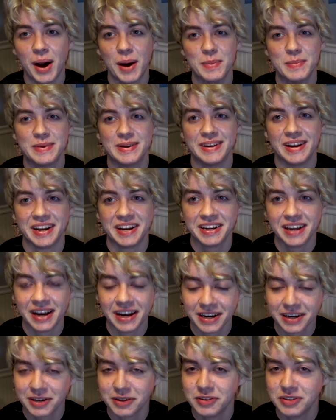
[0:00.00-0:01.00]
I mean, I
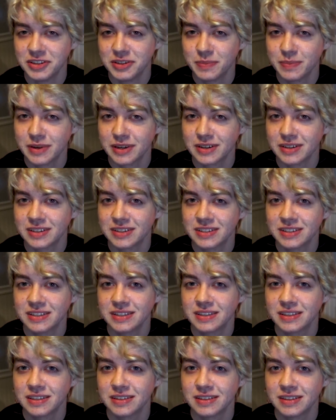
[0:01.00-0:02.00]
get conspiracy
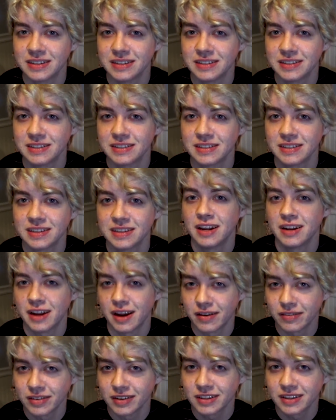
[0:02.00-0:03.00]
theories and
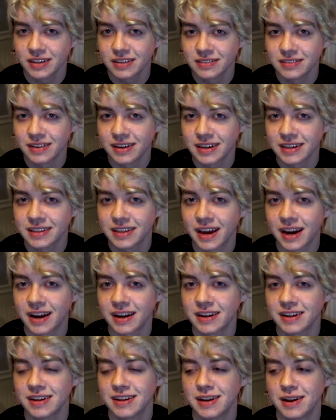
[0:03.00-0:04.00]
everything like
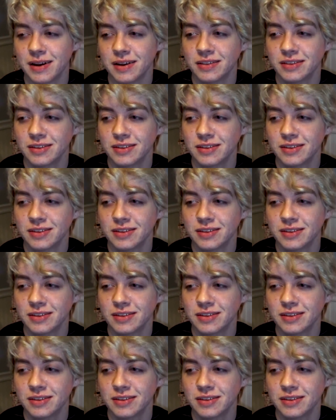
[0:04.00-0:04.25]
that, and I,